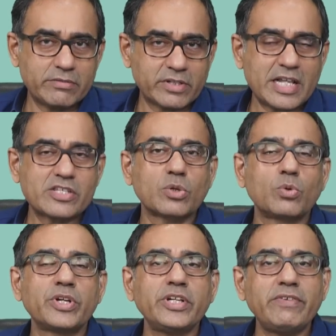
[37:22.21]
Well, that's the
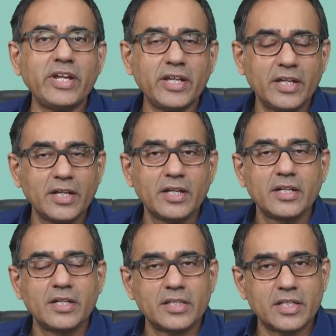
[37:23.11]
only way
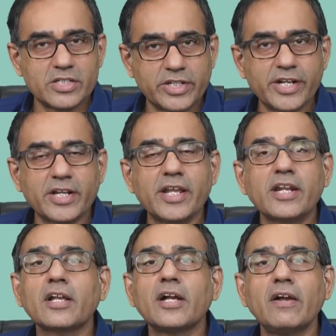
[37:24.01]
the state
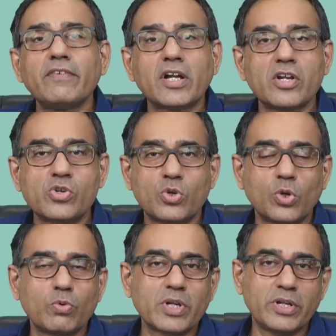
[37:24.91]
can have a control
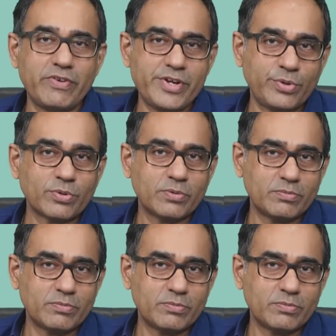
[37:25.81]
over revenue,